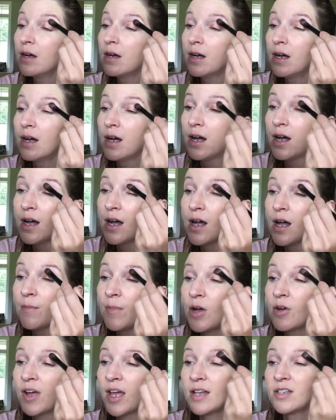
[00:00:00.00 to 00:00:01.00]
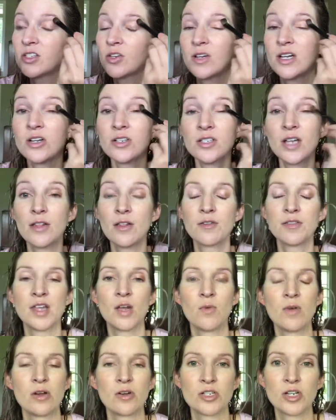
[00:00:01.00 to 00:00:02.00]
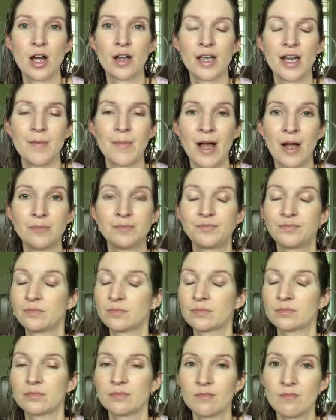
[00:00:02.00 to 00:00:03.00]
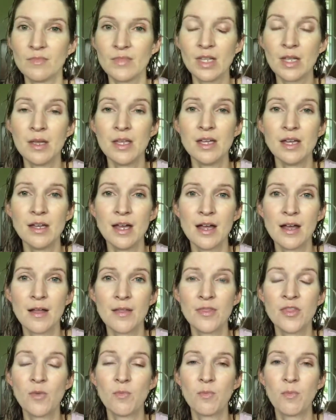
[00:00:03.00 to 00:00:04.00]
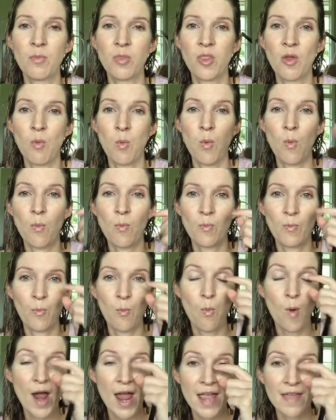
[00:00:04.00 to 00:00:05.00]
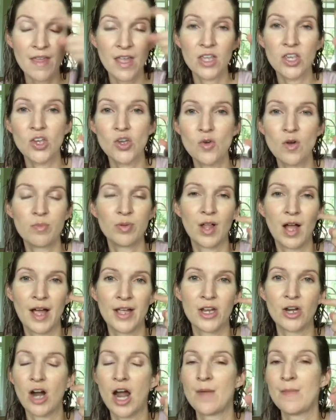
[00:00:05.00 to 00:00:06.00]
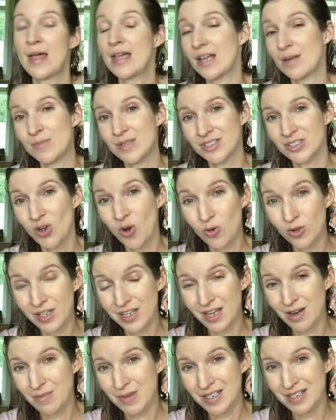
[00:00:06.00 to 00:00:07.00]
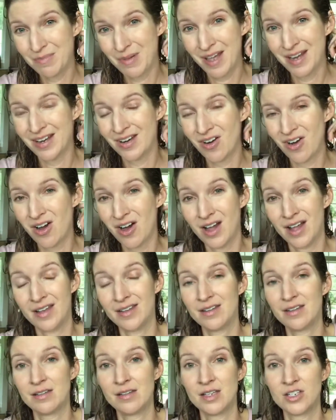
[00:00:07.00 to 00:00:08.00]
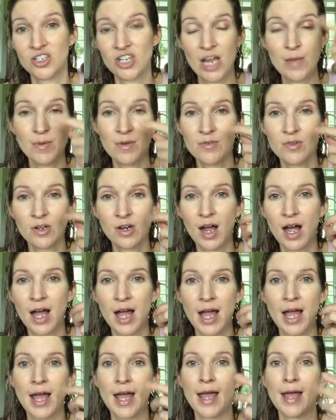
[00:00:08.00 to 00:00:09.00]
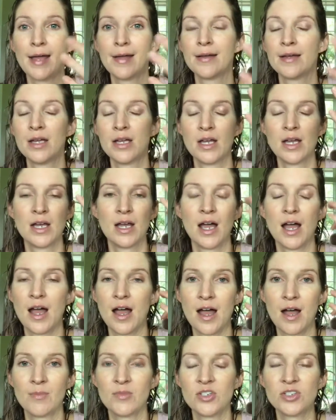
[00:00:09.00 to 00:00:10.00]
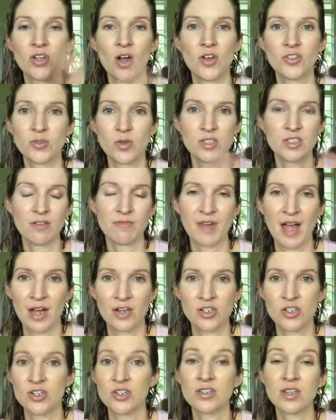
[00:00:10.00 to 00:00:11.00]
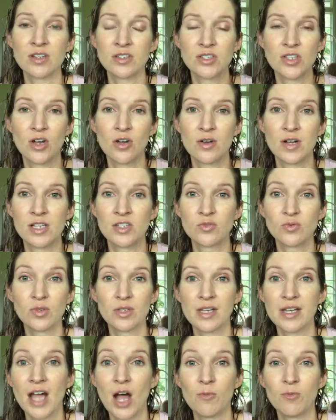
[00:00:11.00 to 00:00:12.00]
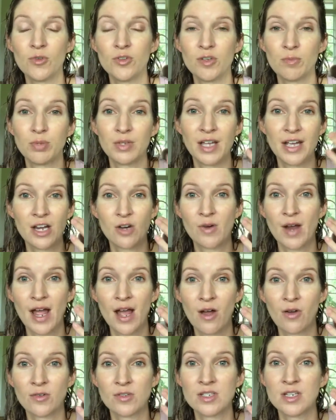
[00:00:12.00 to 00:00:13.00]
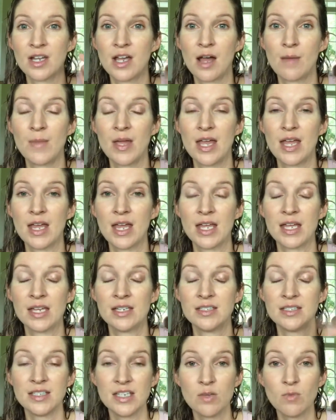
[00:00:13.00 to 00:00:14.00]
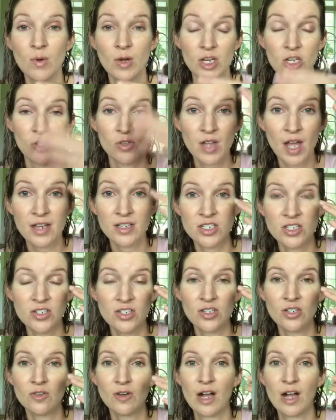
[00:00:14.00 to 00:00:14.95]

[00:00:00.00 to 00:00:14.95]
Okay, and so here's the other thing we were talking about. The way that you apply your eye makeup is totally going to be dependent on the shape of your eye, just all sorts of factors. And so it's really helpful to play around and see what you like to do, and